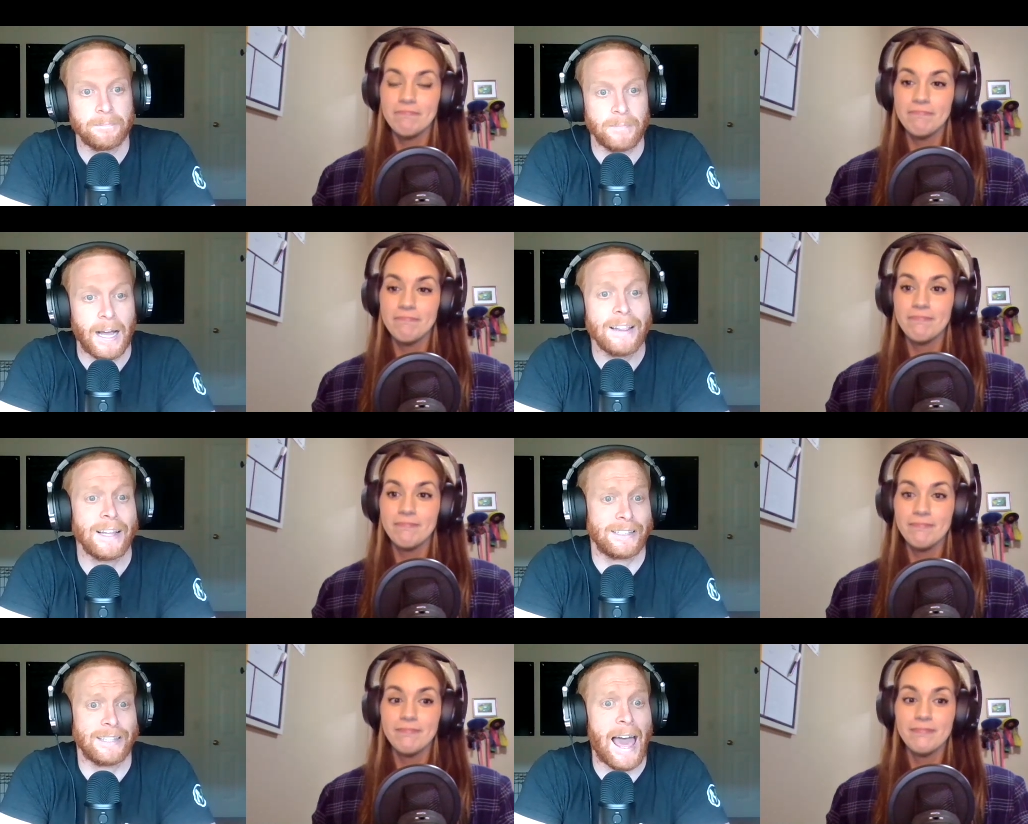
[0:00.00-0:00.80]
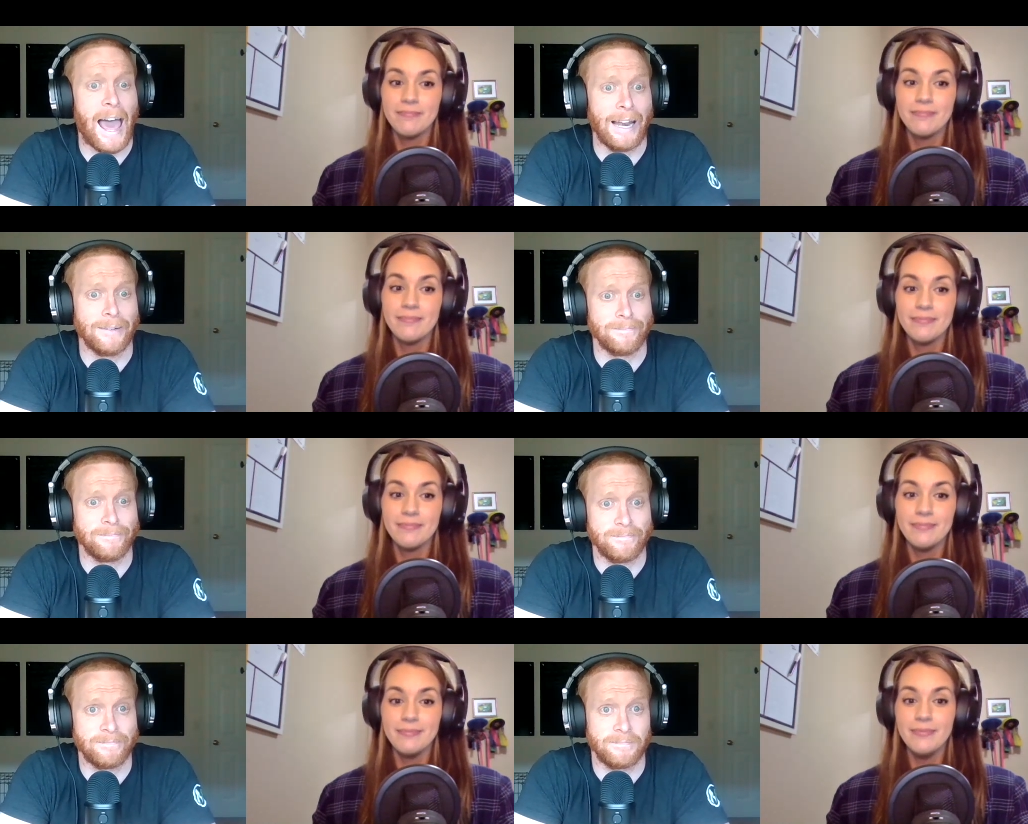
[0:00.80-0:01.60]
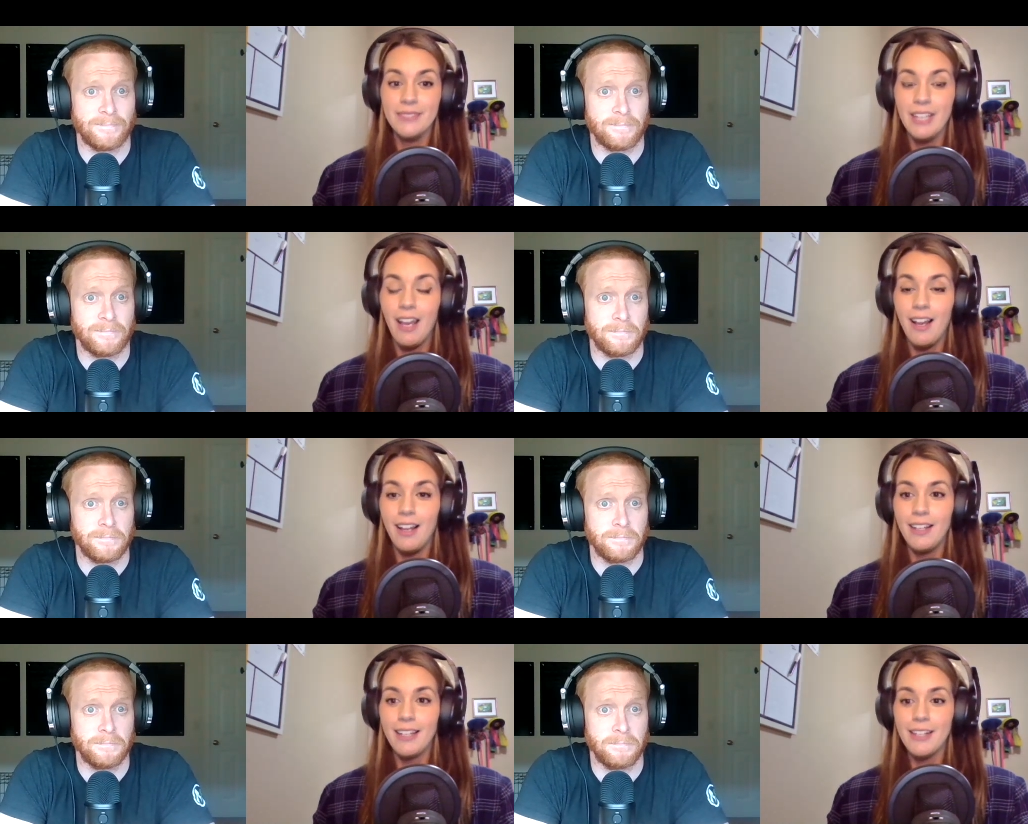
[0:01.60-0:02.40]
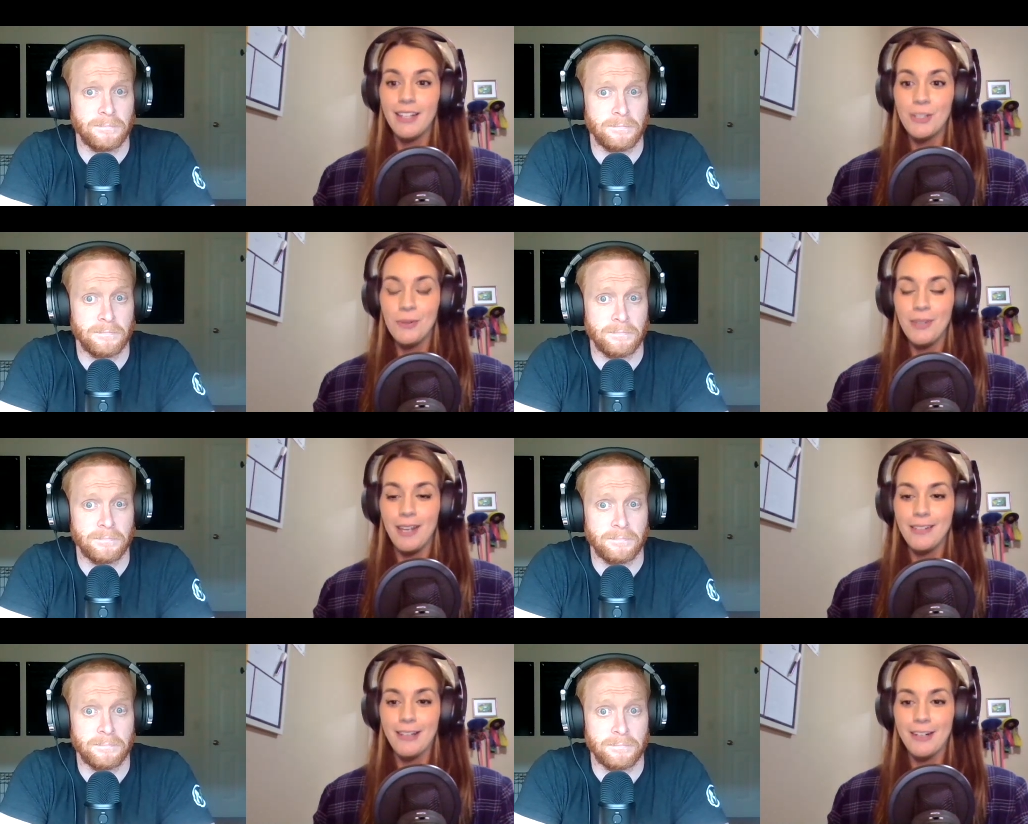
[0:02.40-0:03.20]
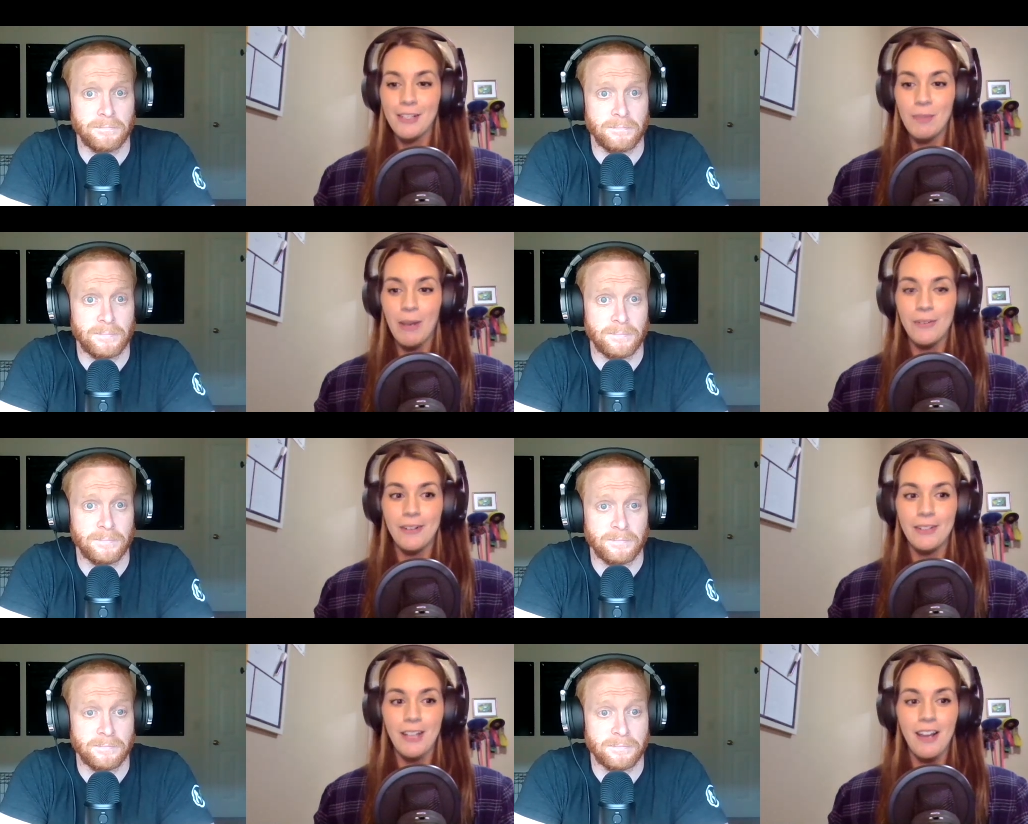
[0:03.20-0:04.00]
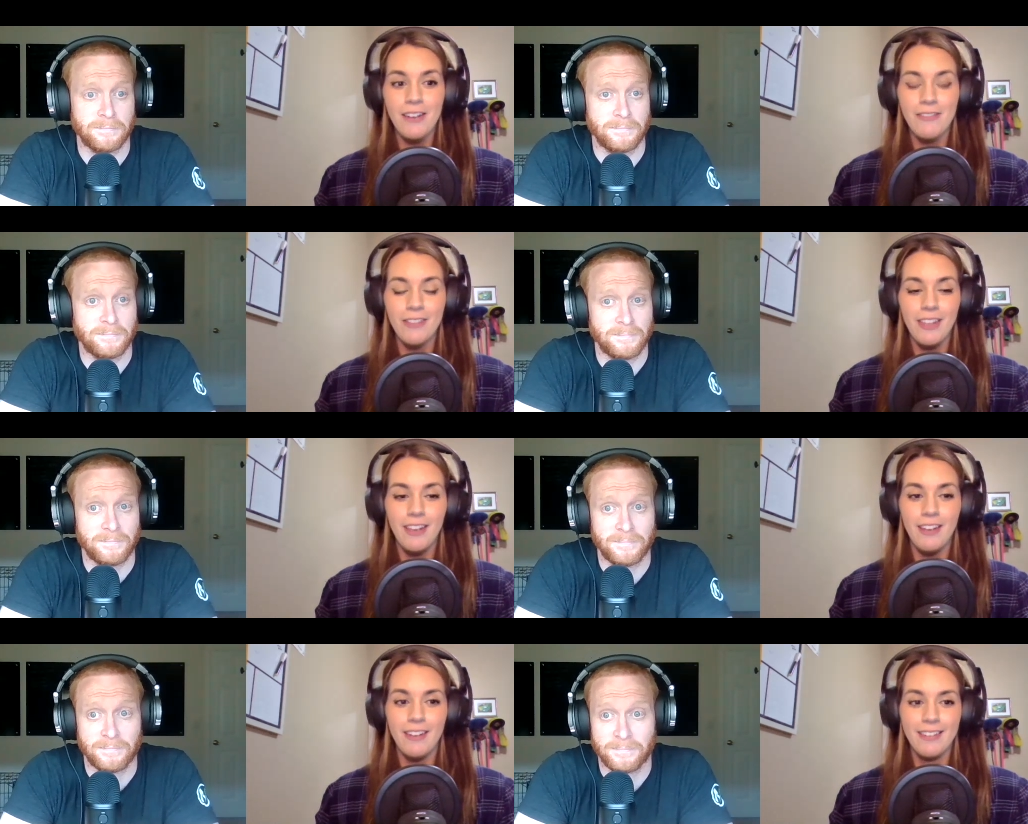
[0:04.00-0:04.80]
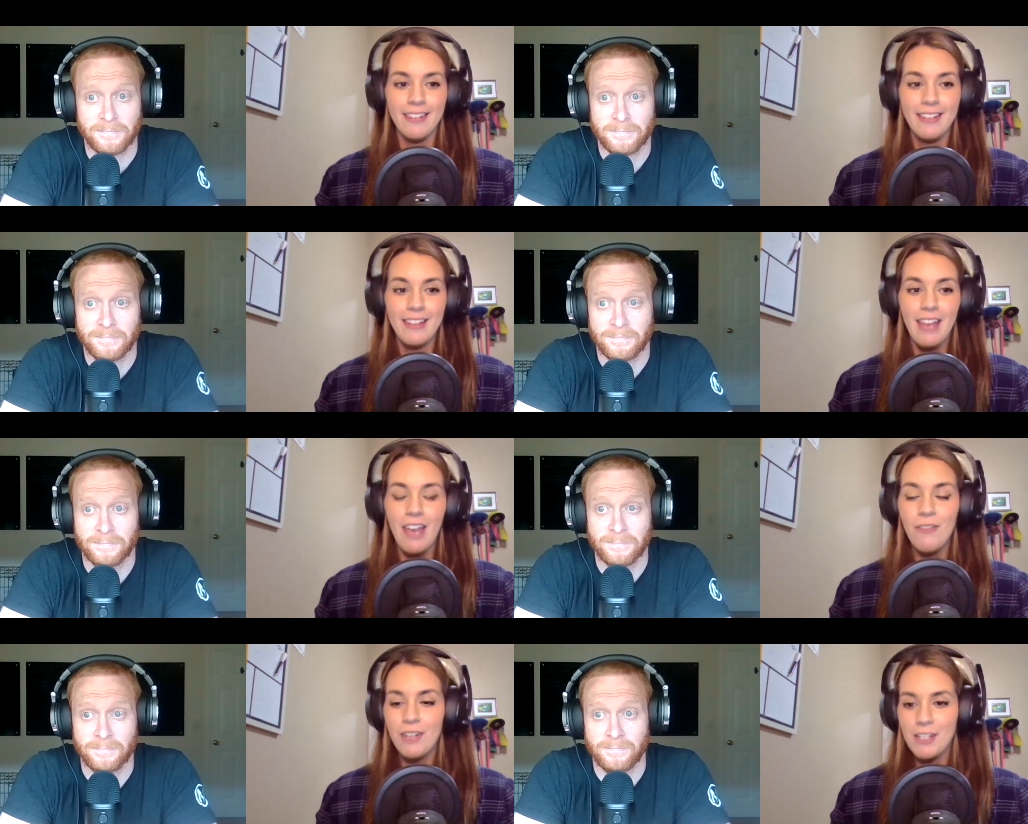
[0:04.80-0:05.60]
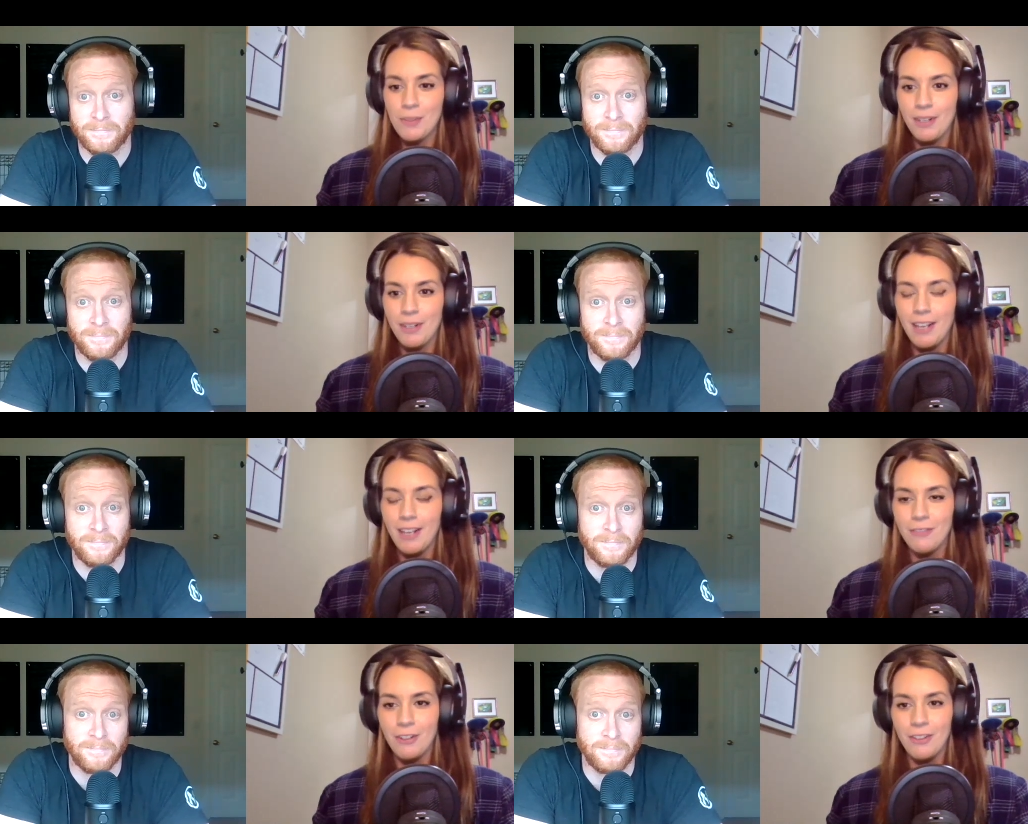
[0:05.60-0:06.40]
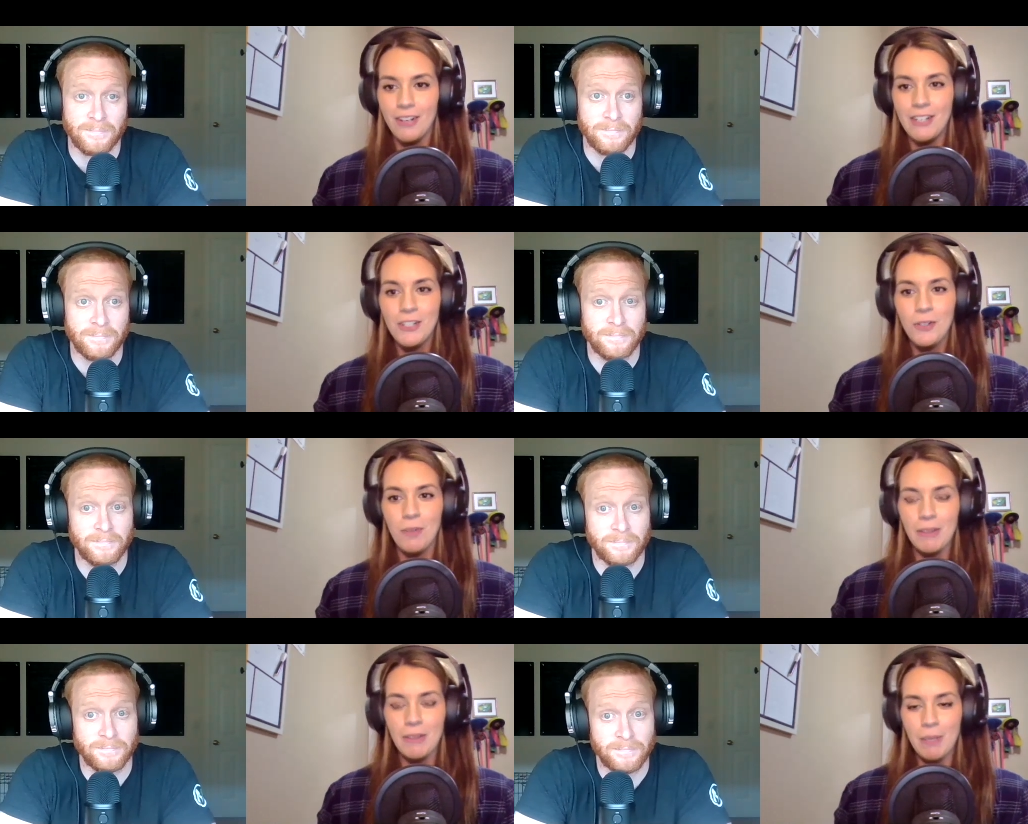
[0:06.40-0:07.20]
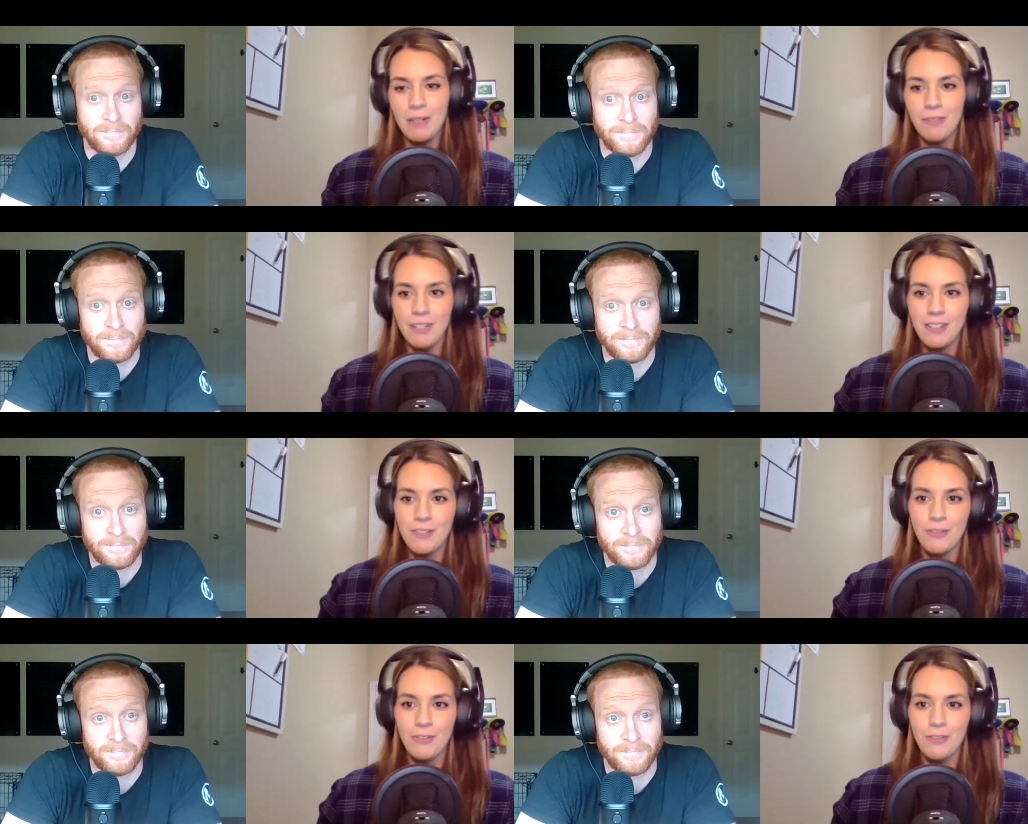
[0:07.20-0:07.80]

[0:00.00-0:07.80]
Speaker 1: I like that.
Speaker 2: Yeah, I like that too. That talks about a lot of the evidence we're going to get further into about the benefits